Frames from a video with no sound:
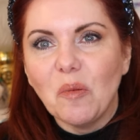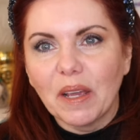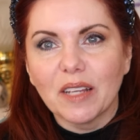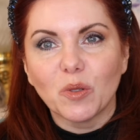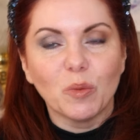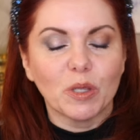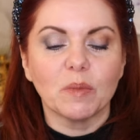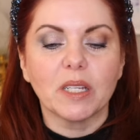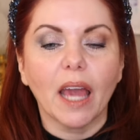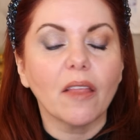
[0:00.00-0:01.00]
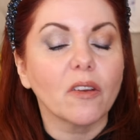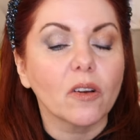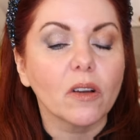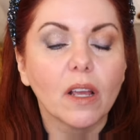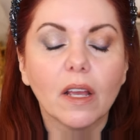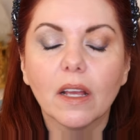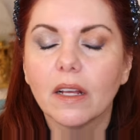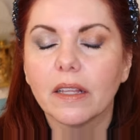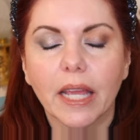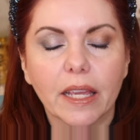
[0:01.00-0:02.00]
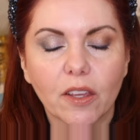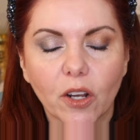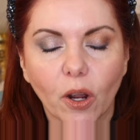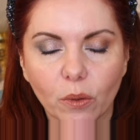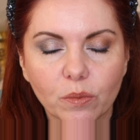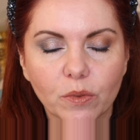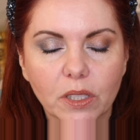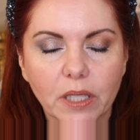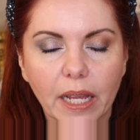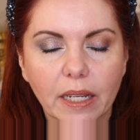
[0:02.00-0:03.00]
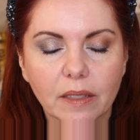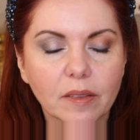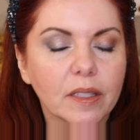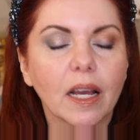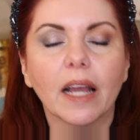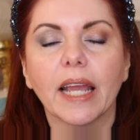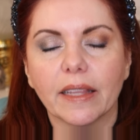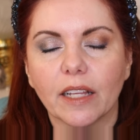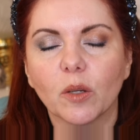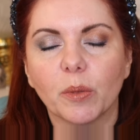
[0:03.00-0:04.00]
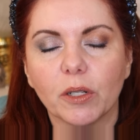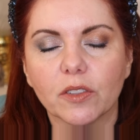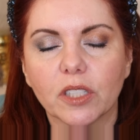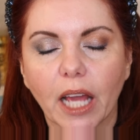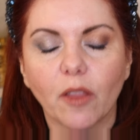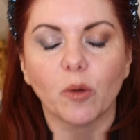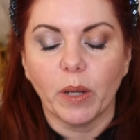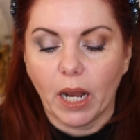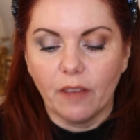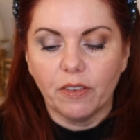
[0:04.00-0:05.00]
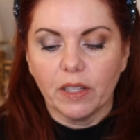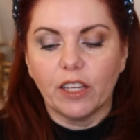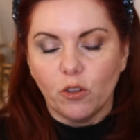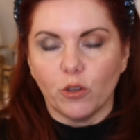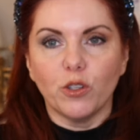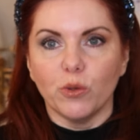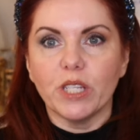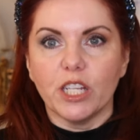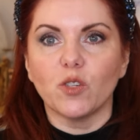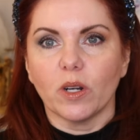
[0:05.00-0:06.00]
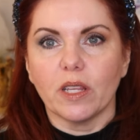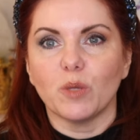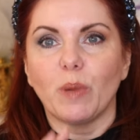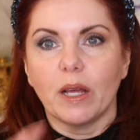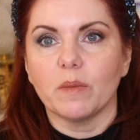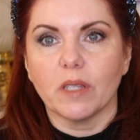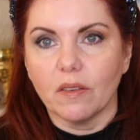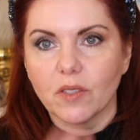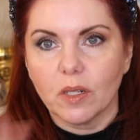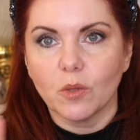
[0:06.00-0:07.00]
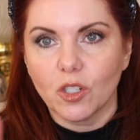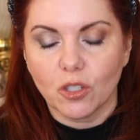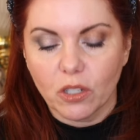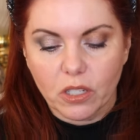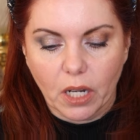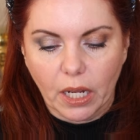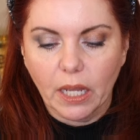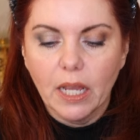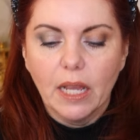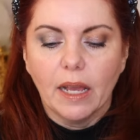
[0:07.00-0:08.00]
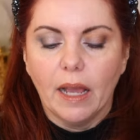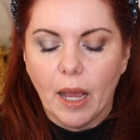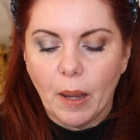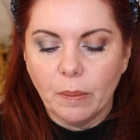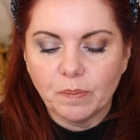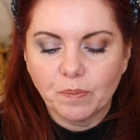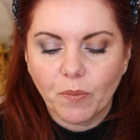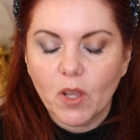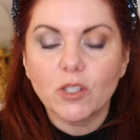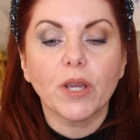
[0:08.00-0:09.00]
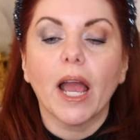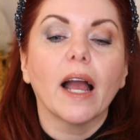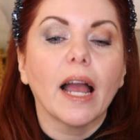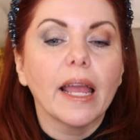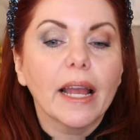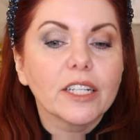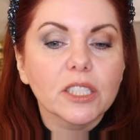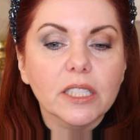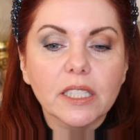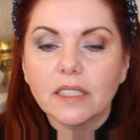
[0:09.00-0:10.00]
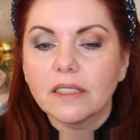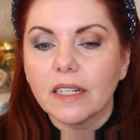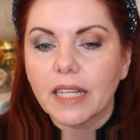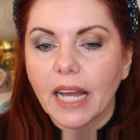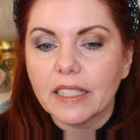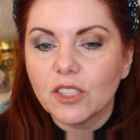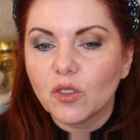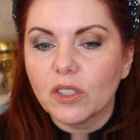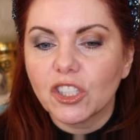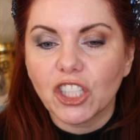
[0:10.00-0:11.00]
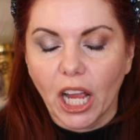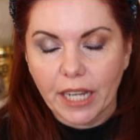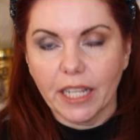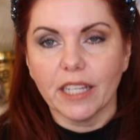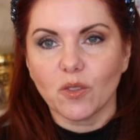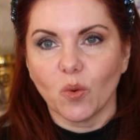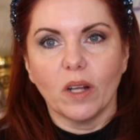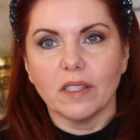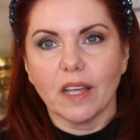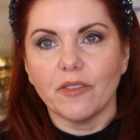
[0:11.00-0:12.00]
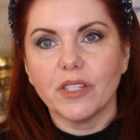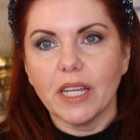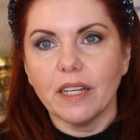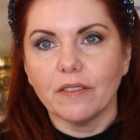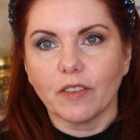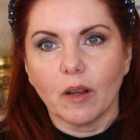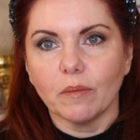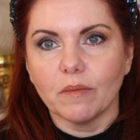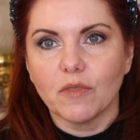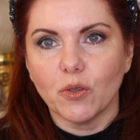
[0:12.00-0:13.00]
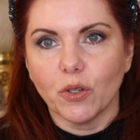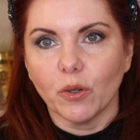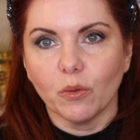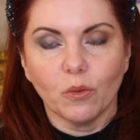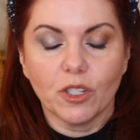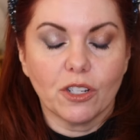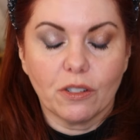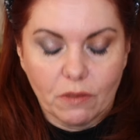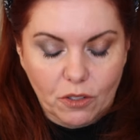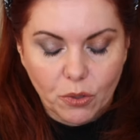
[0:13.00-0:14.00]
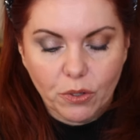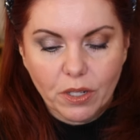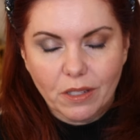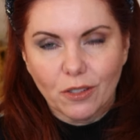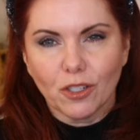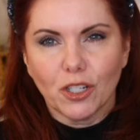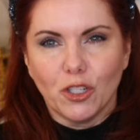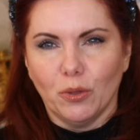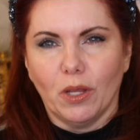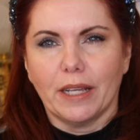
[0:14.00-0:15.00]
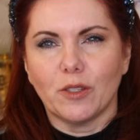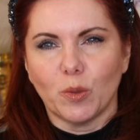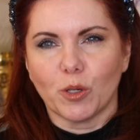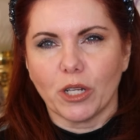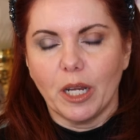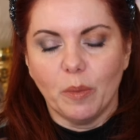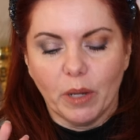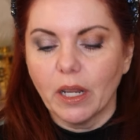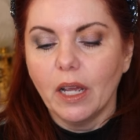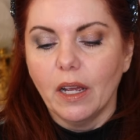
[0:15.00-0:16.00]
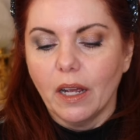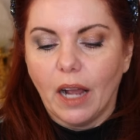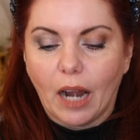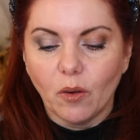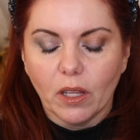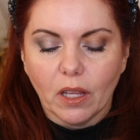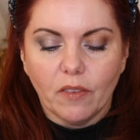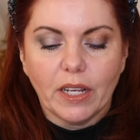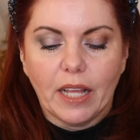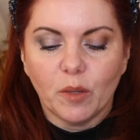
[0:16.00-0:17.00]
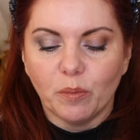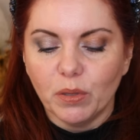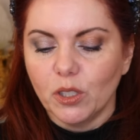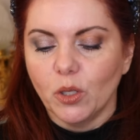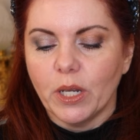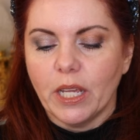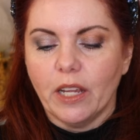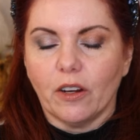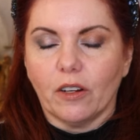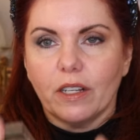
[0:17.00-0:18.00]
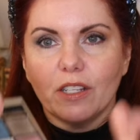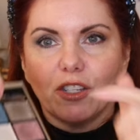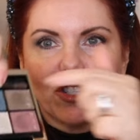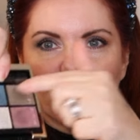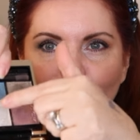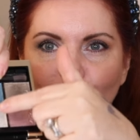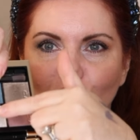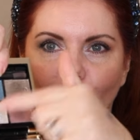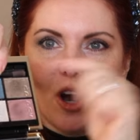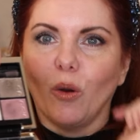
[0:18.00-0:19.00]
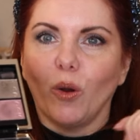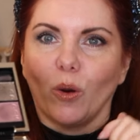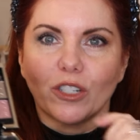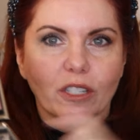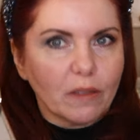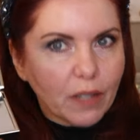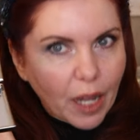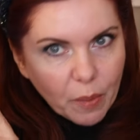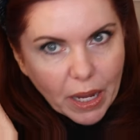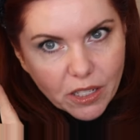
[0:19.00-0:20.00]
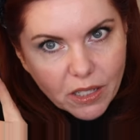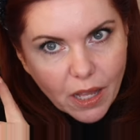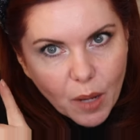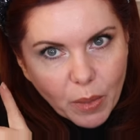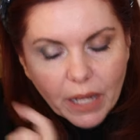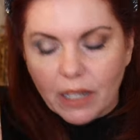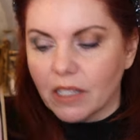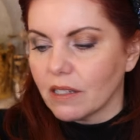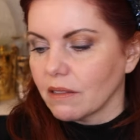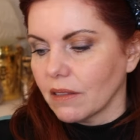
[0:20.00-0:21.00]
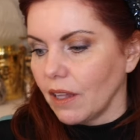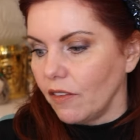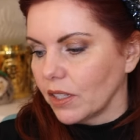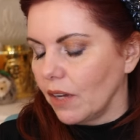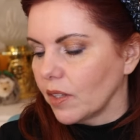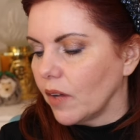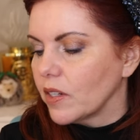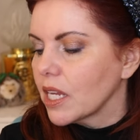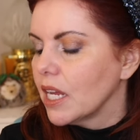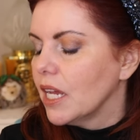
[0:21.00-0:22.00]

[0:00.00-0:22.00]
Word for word: because when you put them together, they, you know, they again, they look beautiful together, but I feel like you could use each one of these by themselves and it would just look stunning. Um, so yeah, I actually, again, these are the shiniest ones I've seen from Suqqu, which Suqqu doesn't usually do like super shiny, but I really love it. And the blue in here is so gorgeous. It kind of matches the headband. I just love it, love, love it.